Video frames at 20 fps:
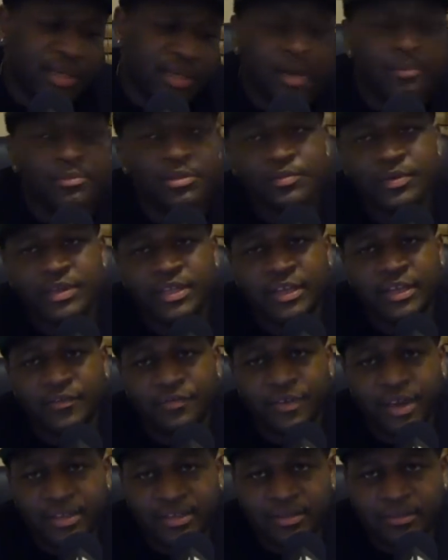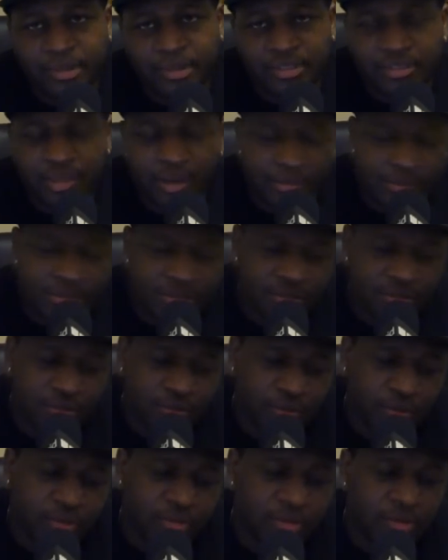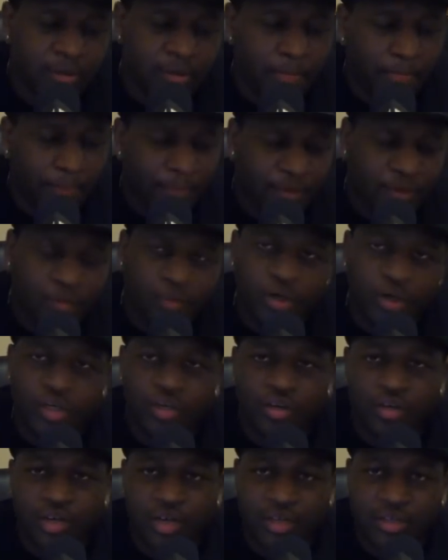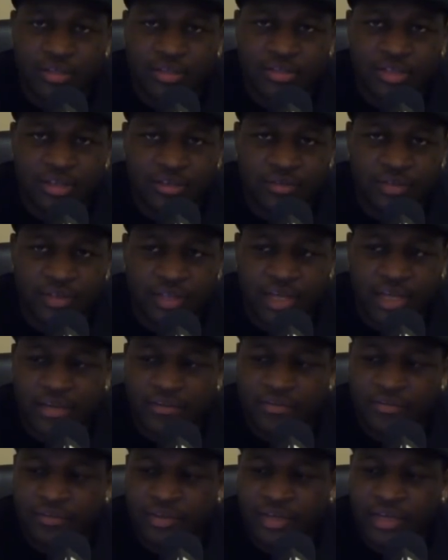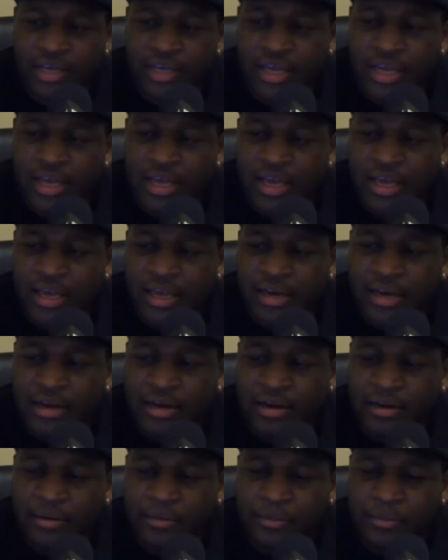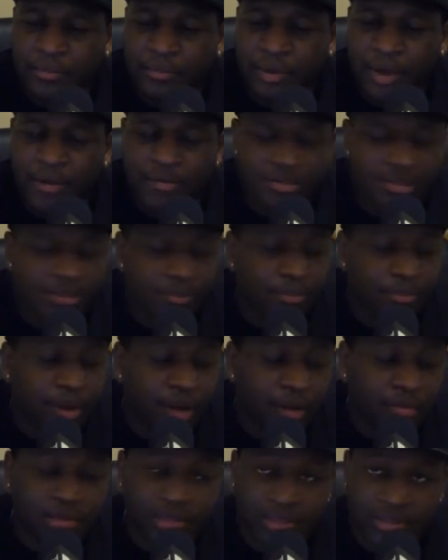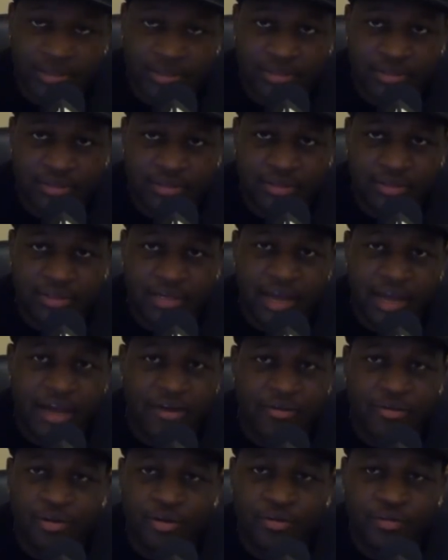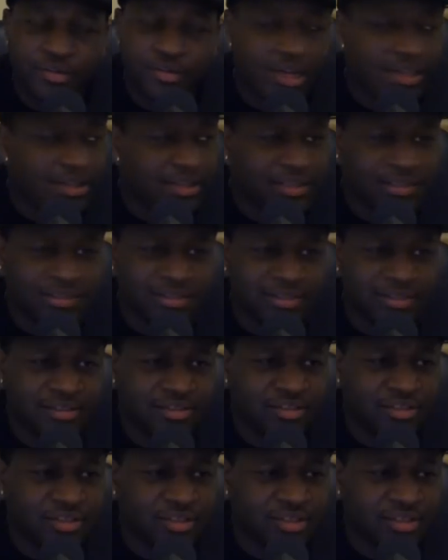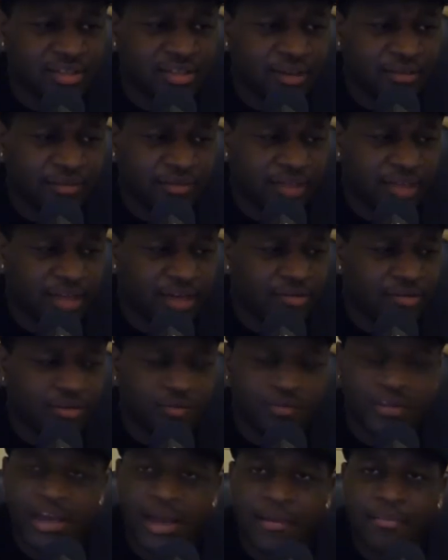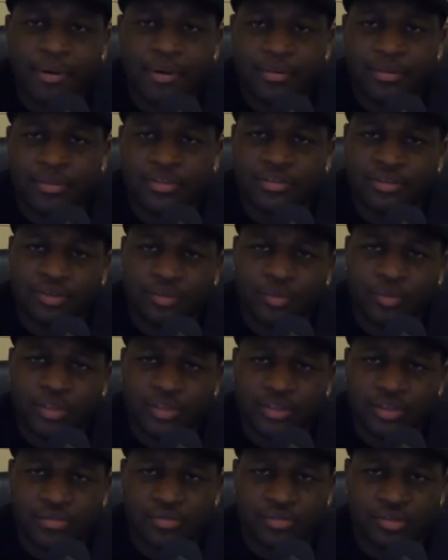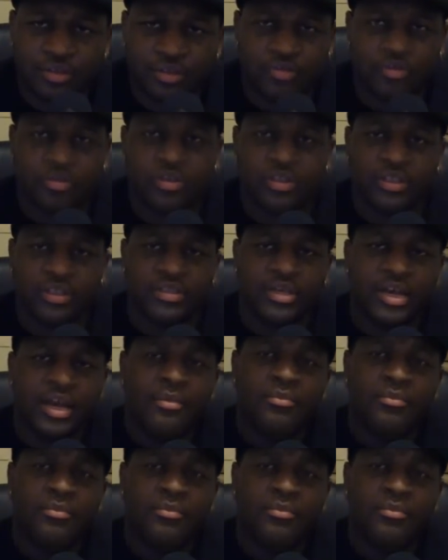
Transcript: And that was really affecting me. So I was just doing, you know, working on other stuff in life. And um I was in Publix. Now I don't know if I think it's this is just a self thing. I don't know if they got Publix on the West Coast or the Northeast.